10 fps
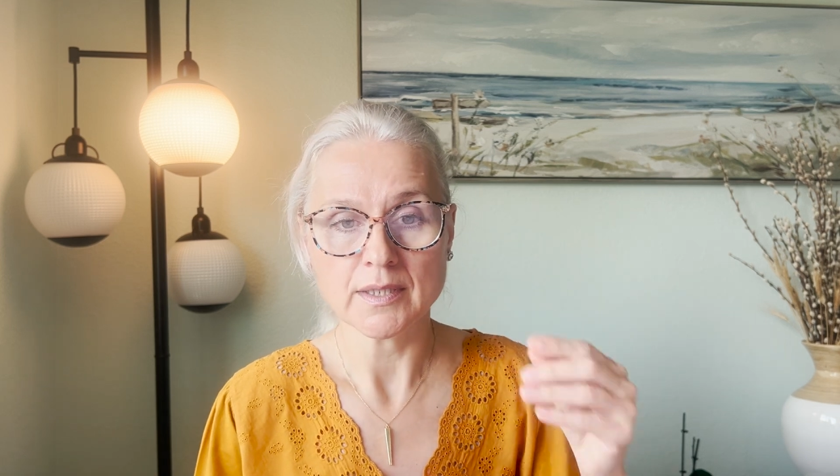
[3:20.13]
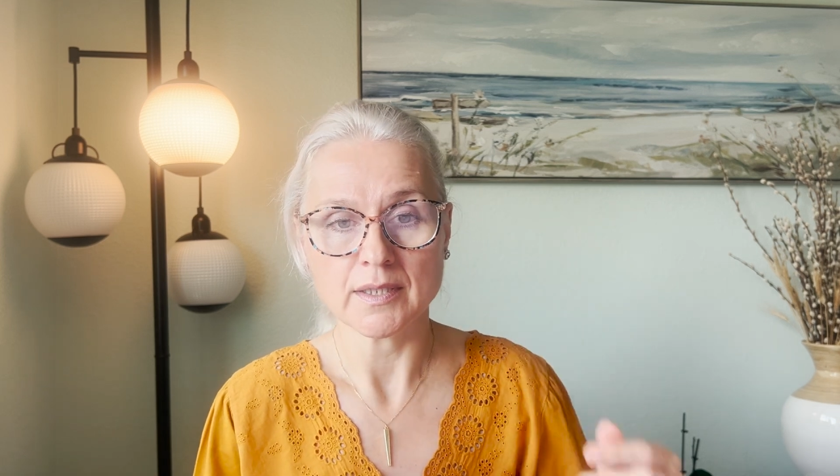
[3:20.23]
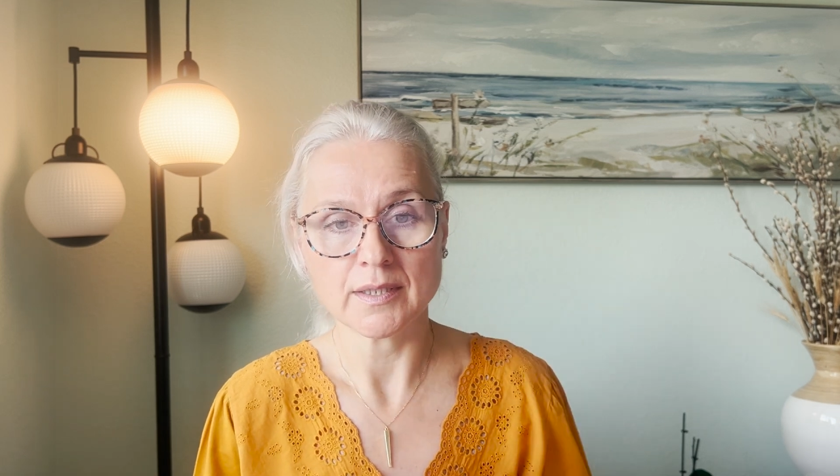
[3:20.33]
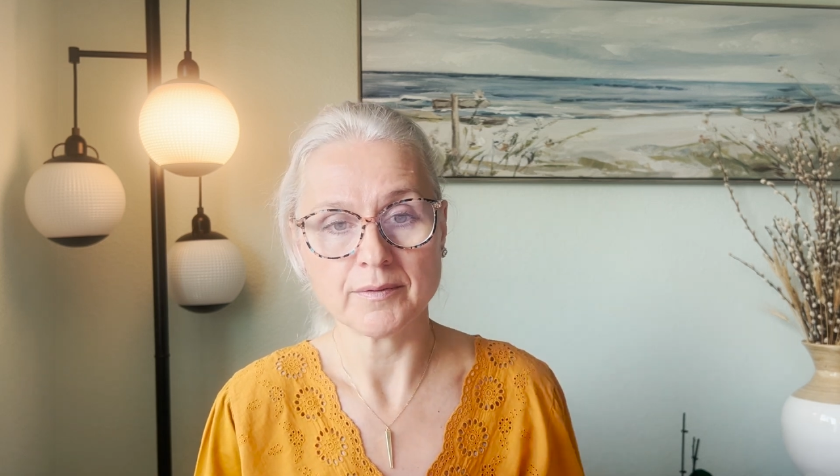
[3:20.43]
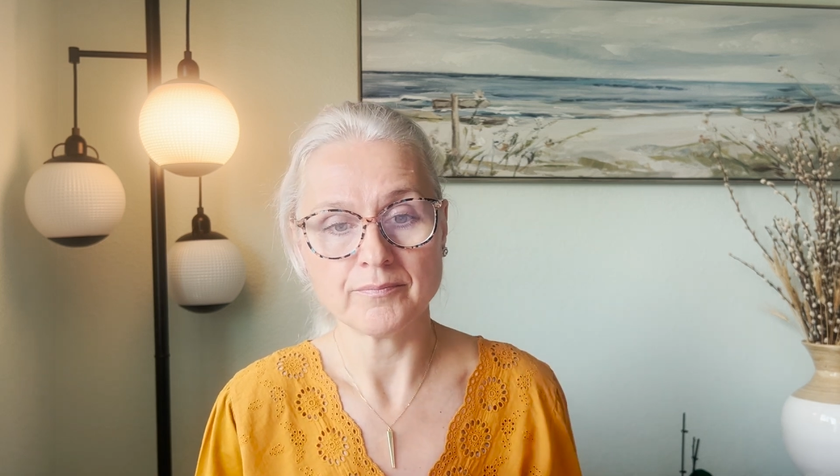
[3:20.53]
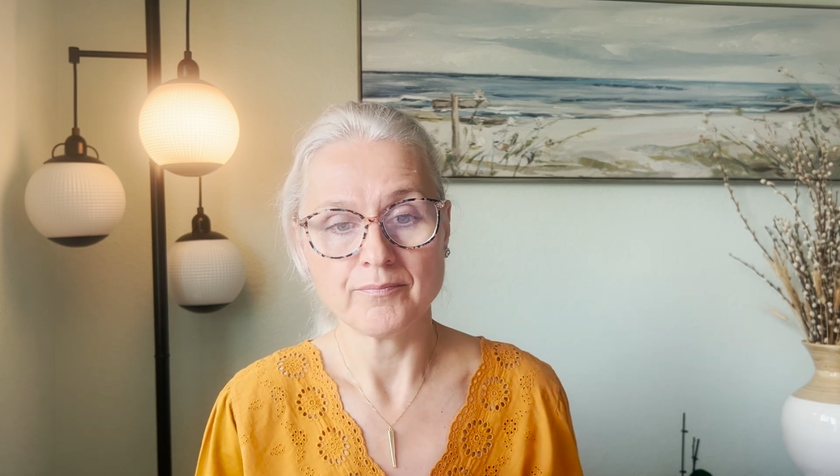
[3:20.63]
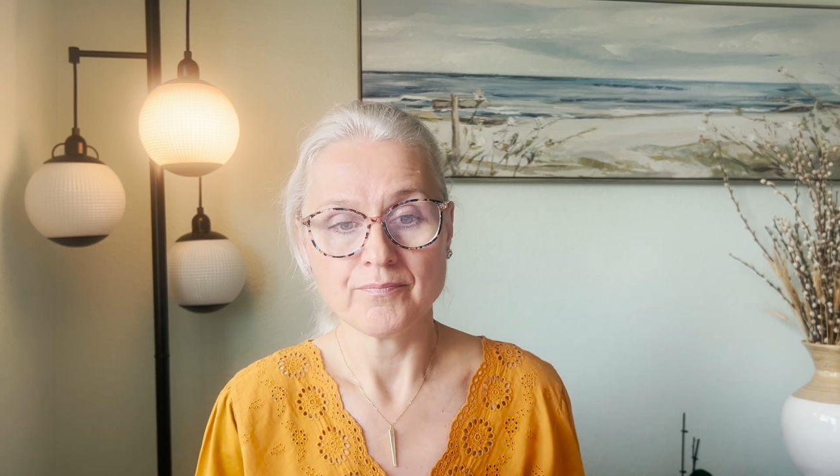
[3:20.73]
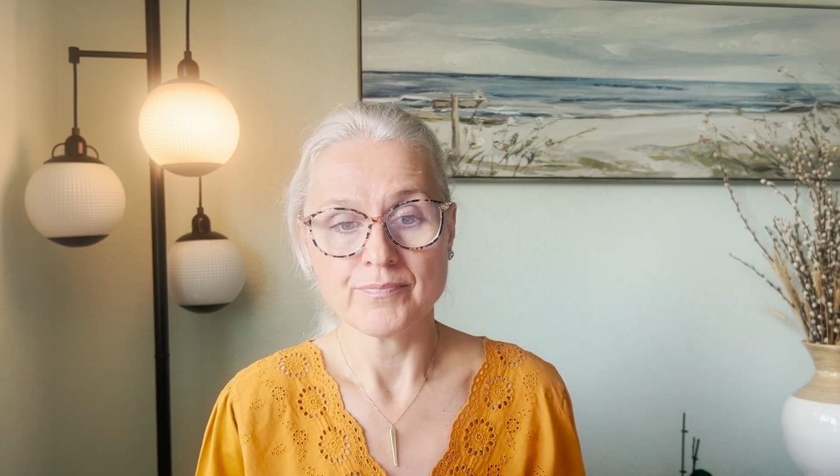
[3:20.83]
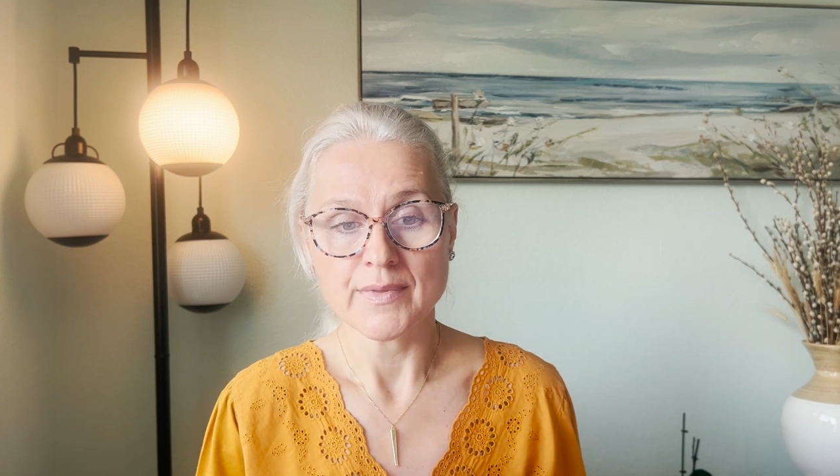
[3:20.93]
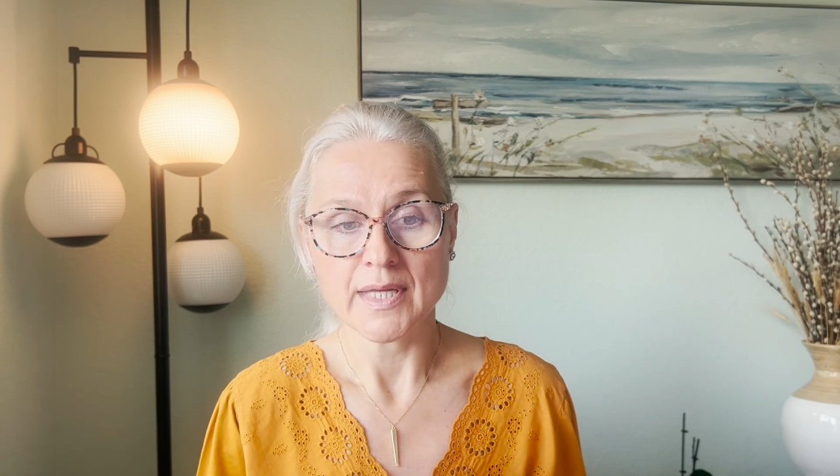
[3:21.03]

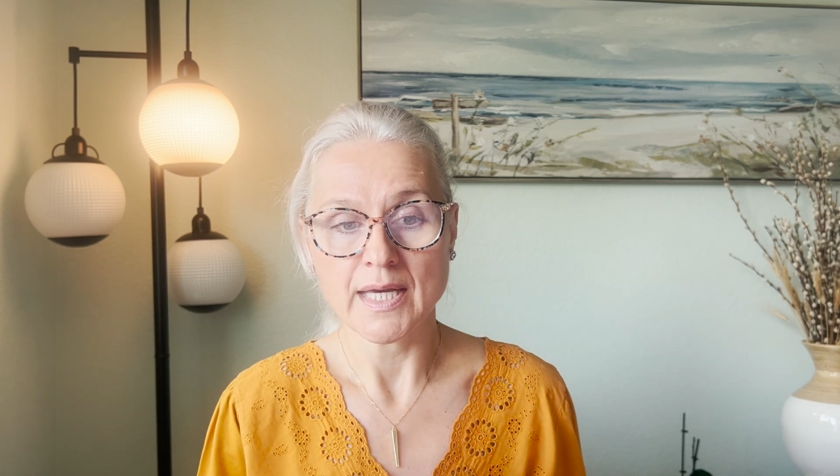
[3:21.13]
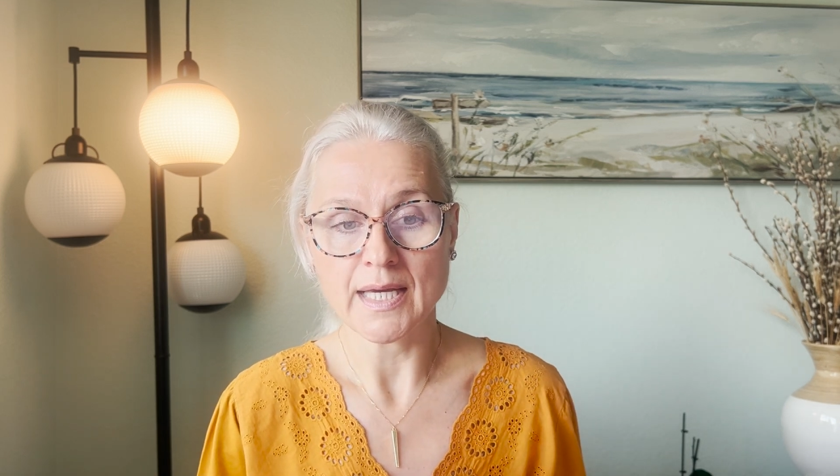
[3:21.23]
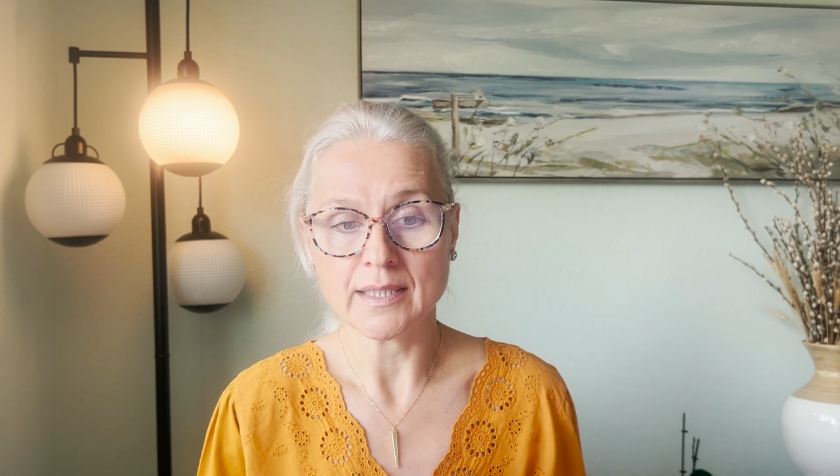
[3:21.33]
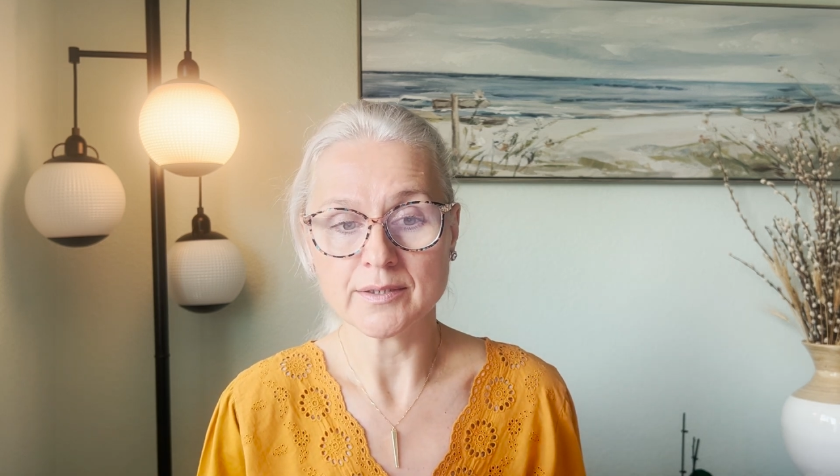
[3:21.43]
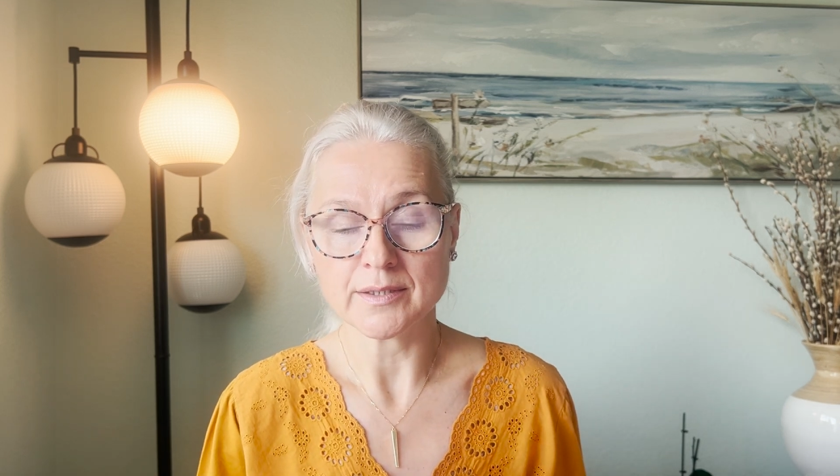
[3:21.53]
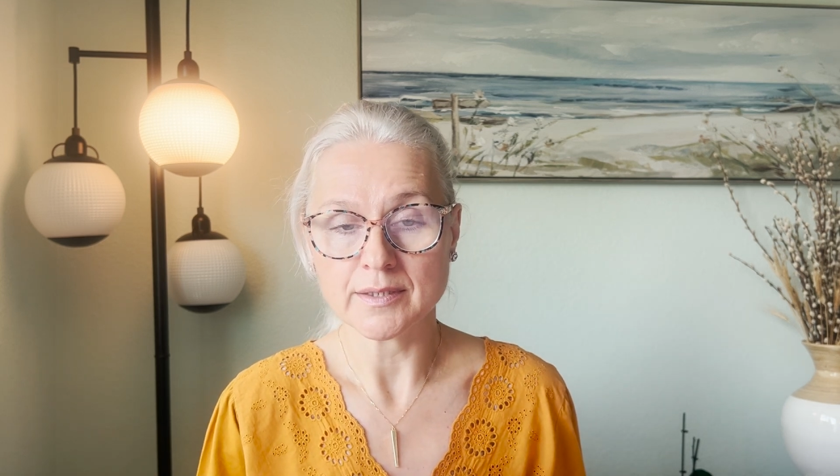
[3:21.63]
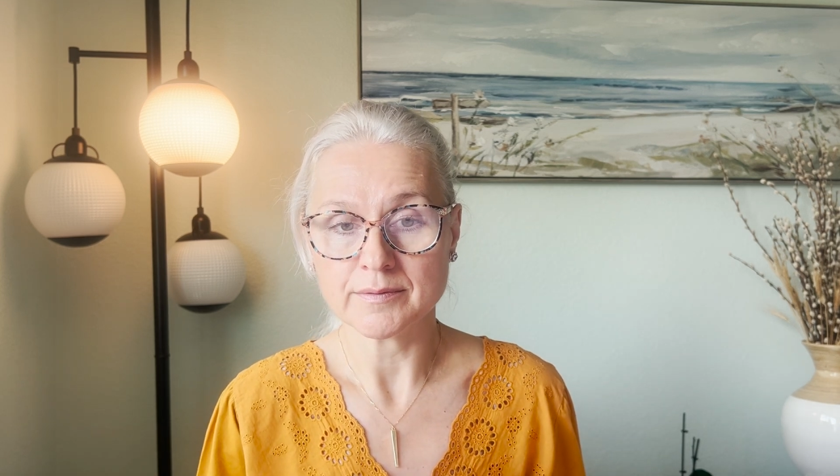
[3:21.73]
and